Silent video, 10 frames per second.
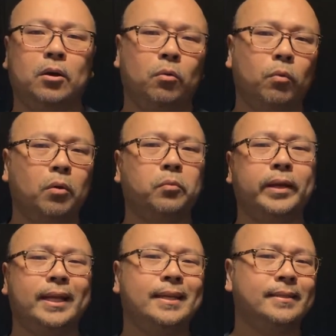what would
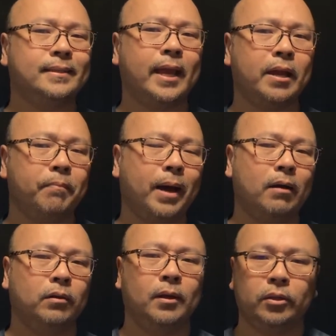he say
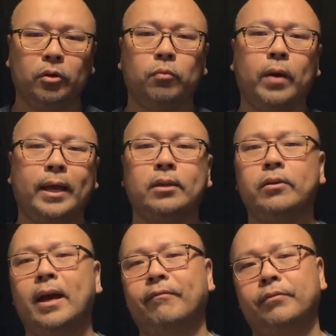about the way you
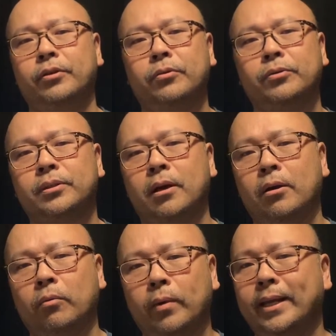have used
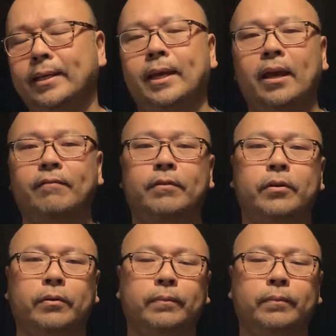what he gave you?